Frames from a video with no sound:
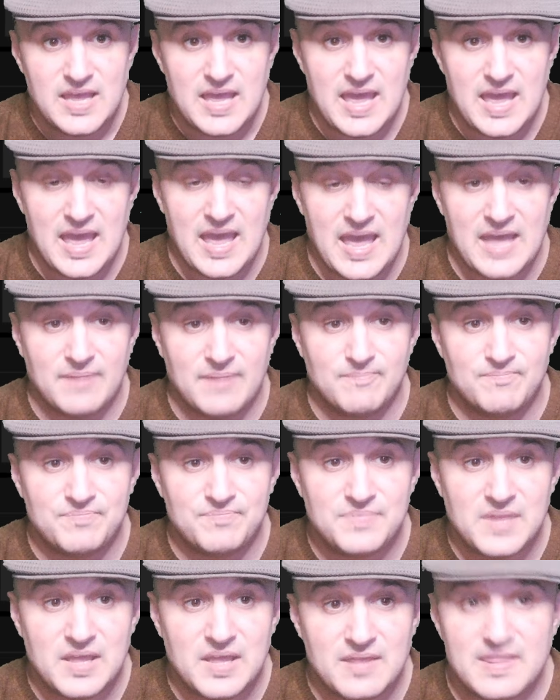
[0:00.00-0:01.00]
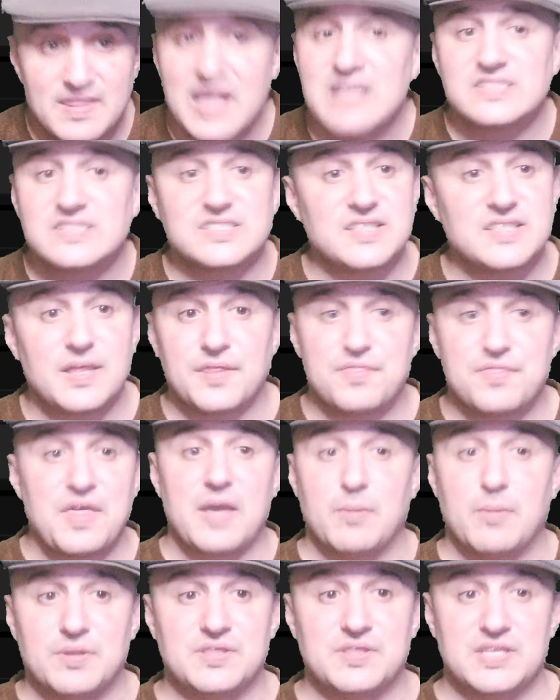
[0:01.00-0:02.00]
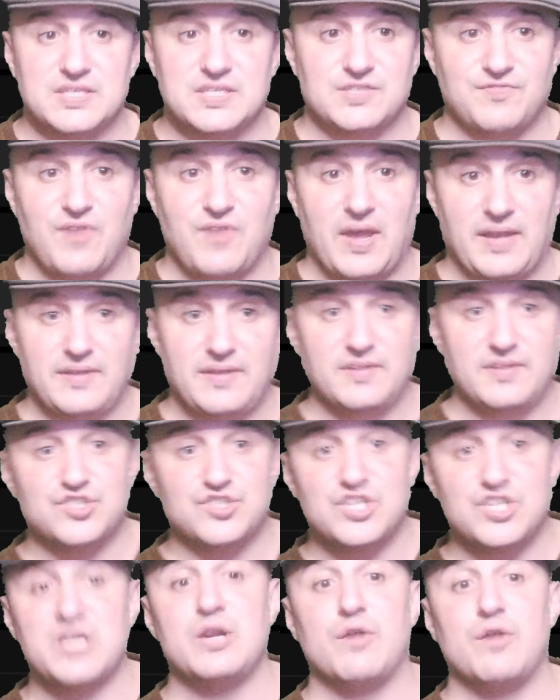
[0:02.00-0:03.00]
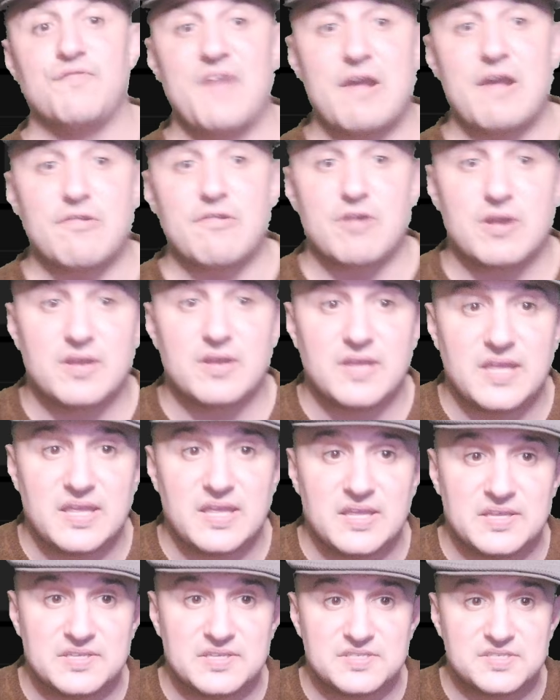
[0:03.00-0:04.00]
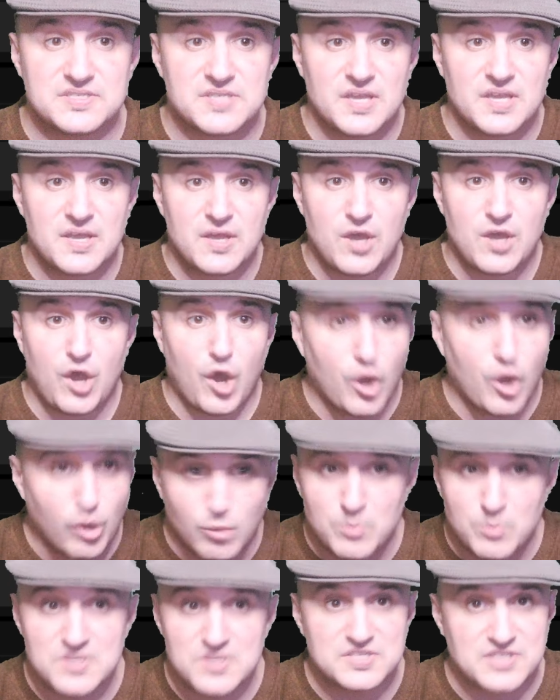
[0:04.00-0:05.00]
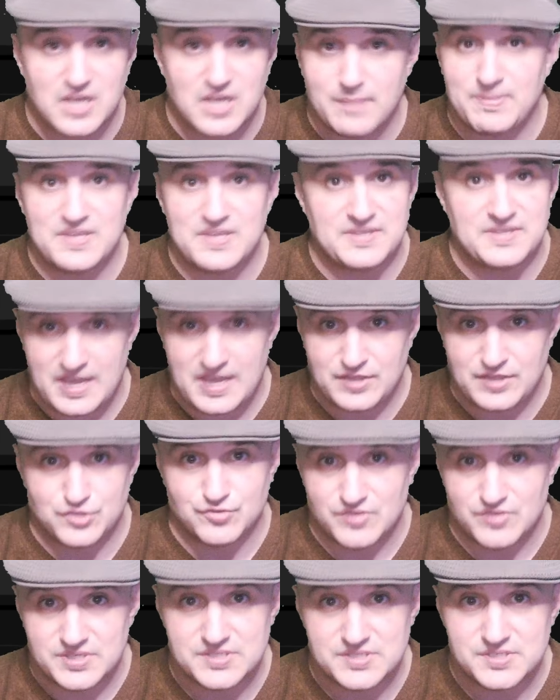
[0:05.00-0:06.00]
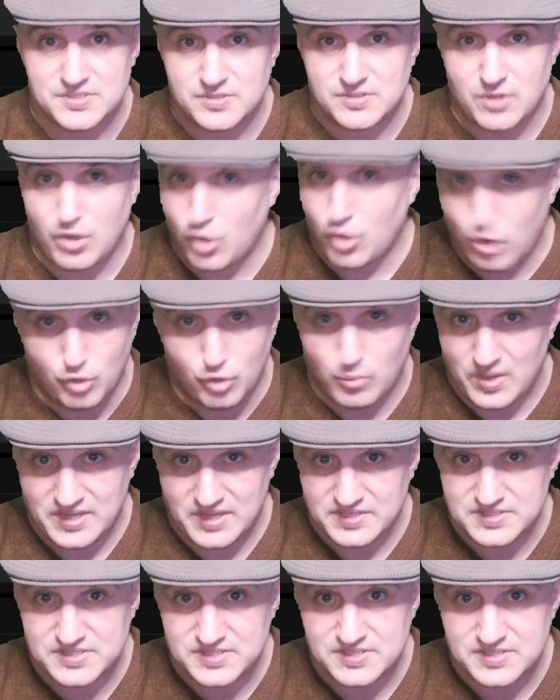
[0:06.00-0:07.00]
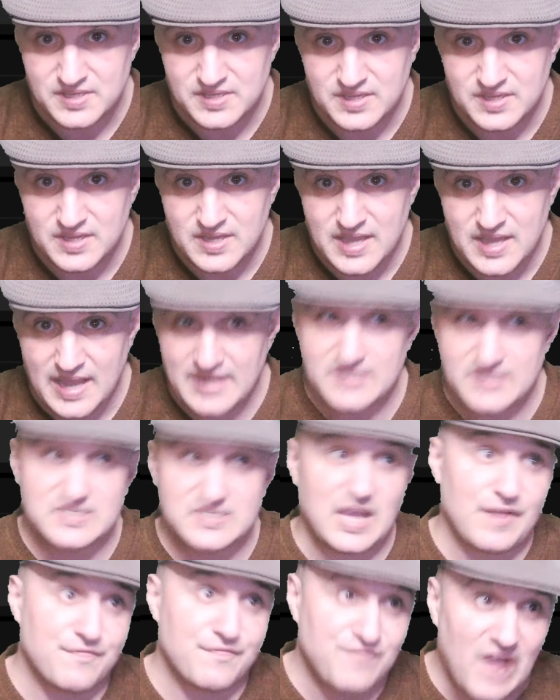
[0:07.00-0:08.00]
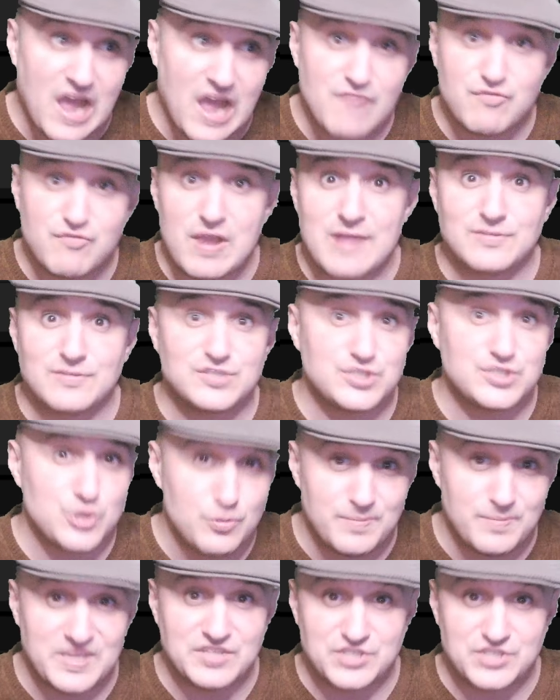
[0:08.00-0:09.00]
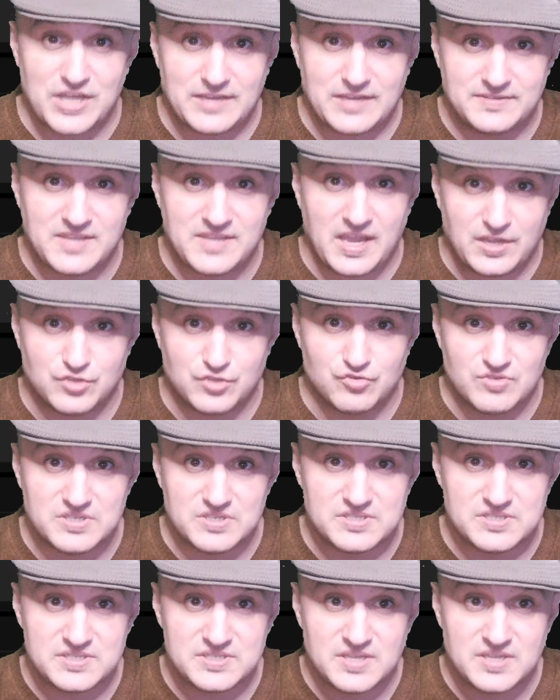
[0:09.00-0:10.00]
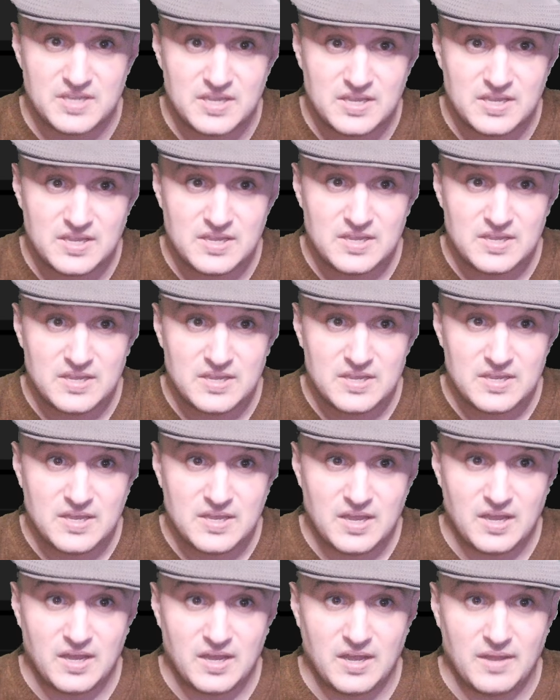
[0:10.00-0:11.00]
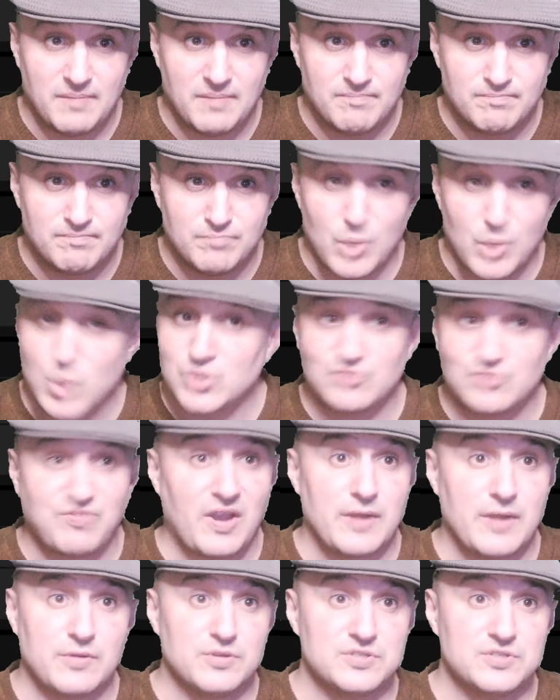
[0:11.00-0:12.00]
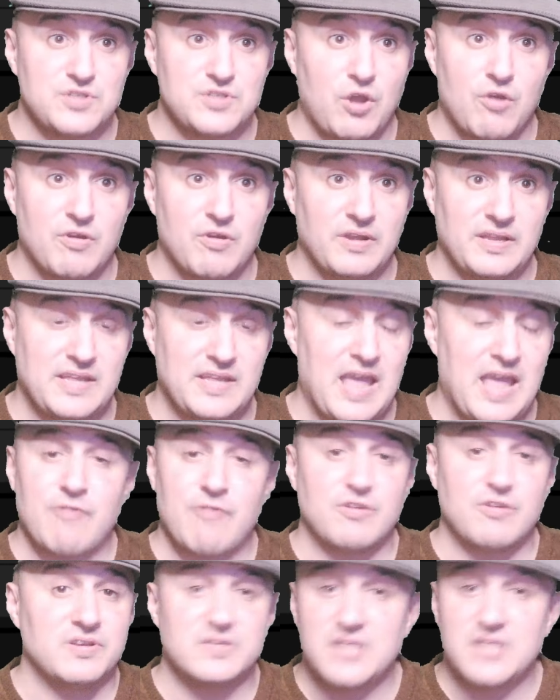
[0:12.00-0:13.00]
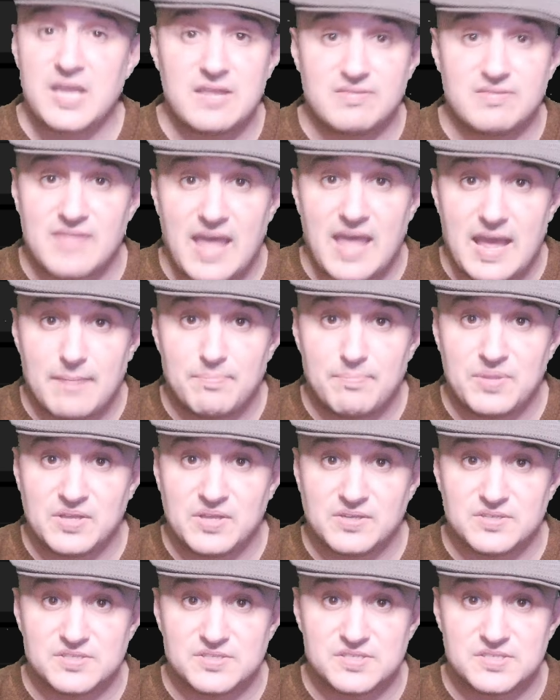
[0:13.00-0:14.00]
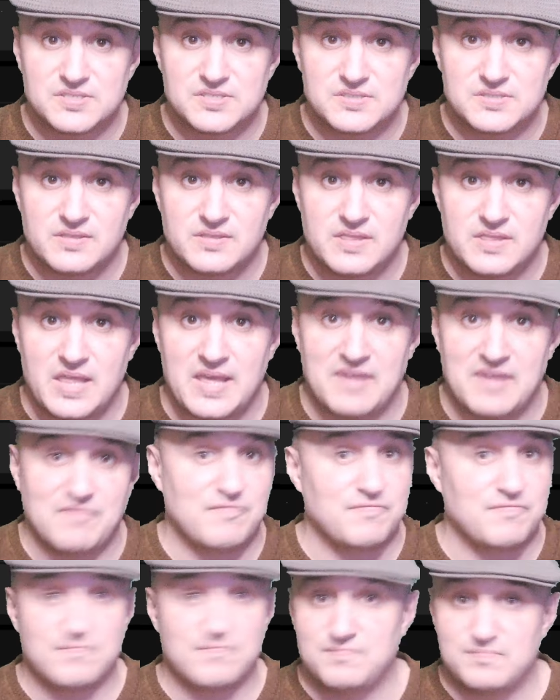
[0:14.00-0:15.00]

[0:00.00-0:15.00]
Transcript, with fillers: And that's the thing with this fight. Chito Vera is always going to be dangerous, always. And he's got five rounds to be dangerous. Um, most fighters aren't guaranteed that because they have